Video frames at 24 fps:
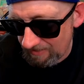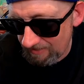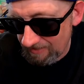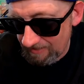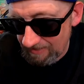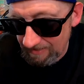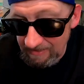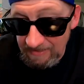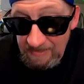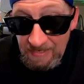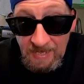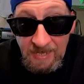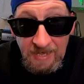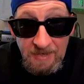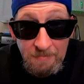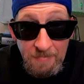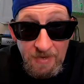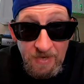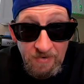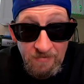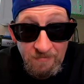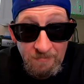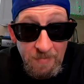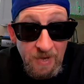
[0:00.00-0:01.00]
I like came
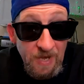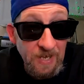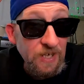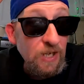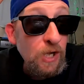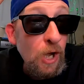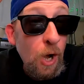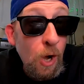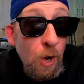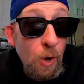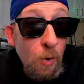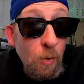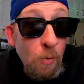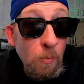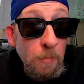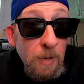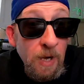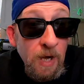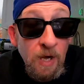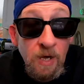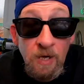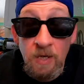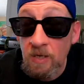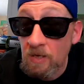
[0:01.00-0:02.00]
out of my
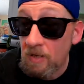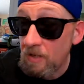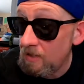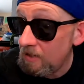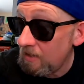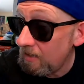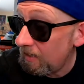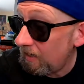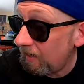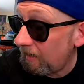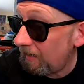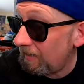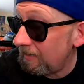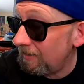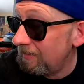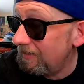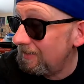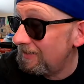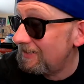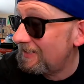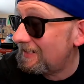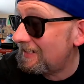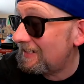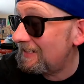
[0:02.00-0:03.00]
coma, I
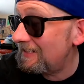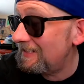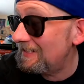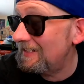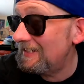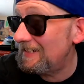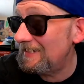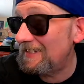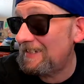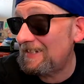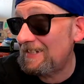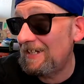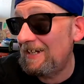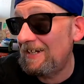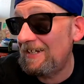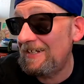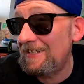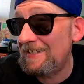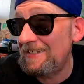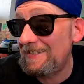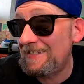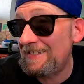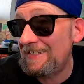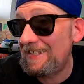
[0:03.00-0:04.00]
looked and I
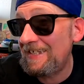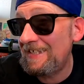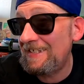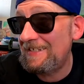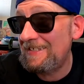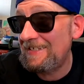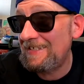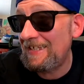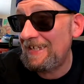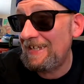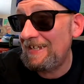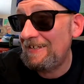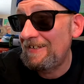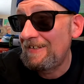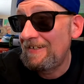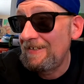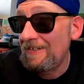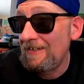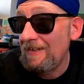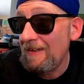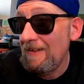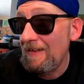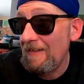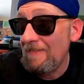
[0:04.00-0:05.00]
saw it said, it's like,
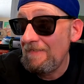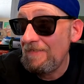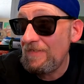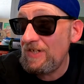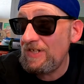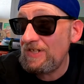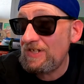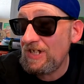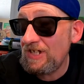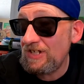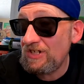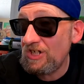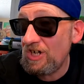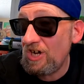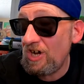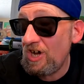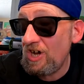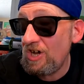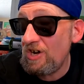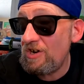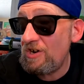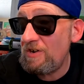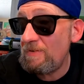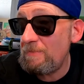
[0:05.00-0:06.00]
this has
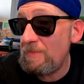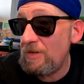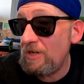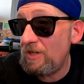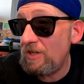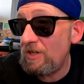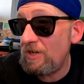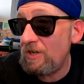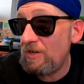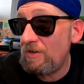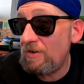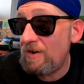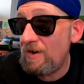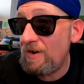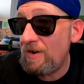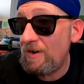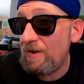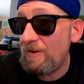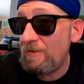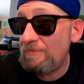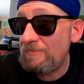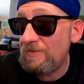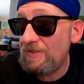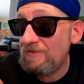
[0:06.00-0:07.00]
100
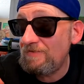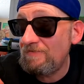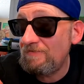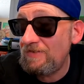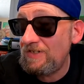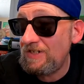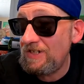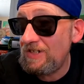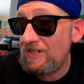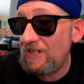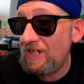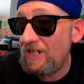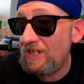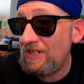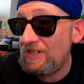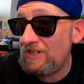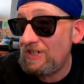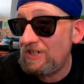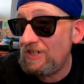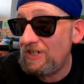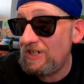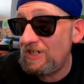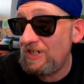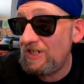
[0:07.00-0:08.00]
milligrams of
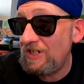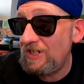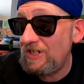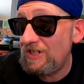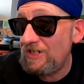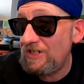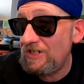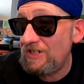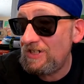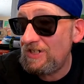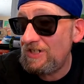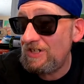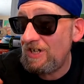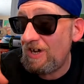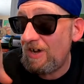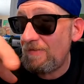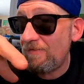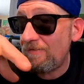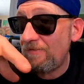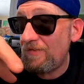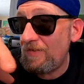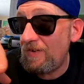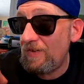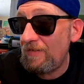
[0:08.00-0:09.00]
THC and it's
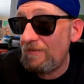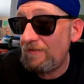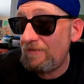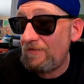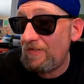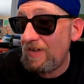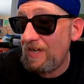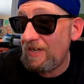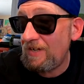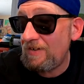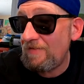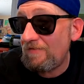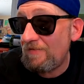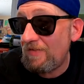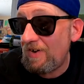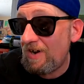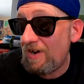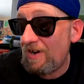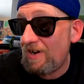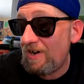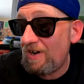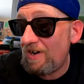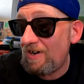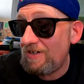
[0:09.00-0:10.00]
not for the faint of
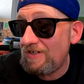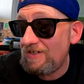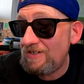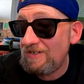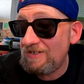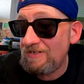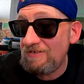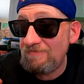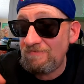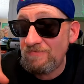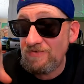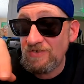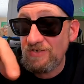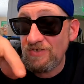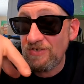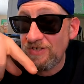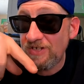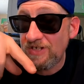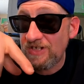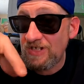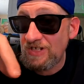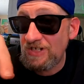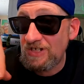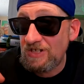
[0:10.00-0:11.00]
heart. And if you're a
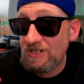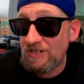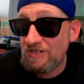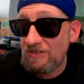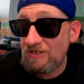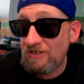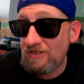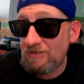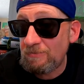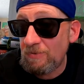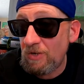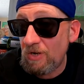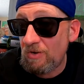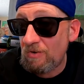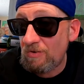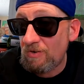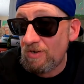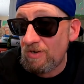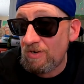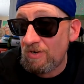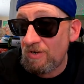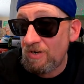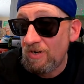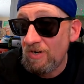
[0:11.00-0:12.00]
seasoned
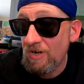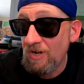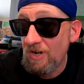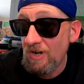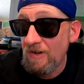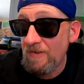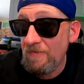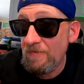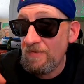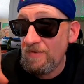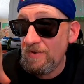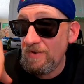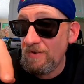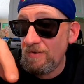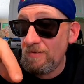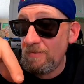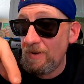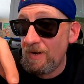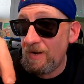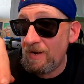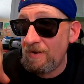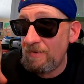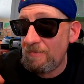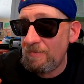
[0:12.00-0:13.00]
smoker, you
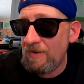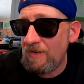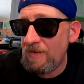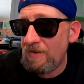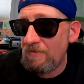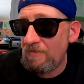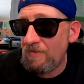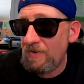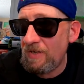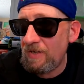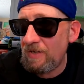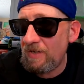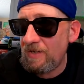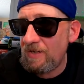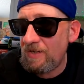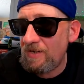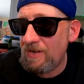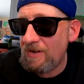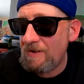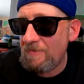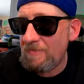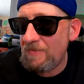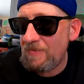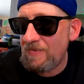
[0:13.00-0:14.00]
might really
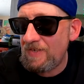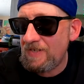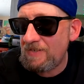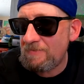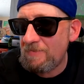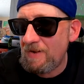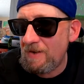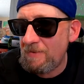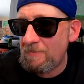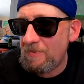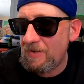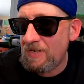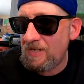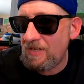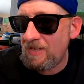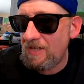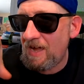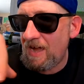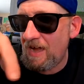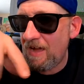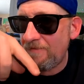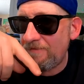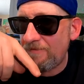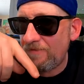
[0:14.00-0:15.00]
come, this might be a
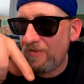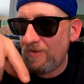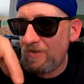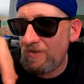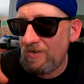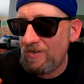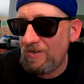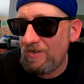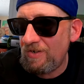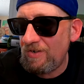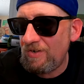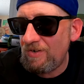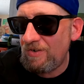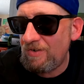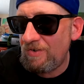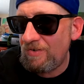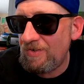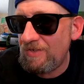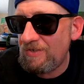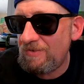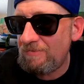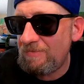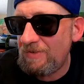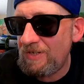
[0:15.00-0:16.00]
lot for
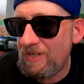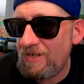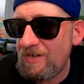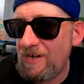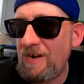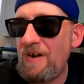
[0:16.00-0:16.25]
you, and be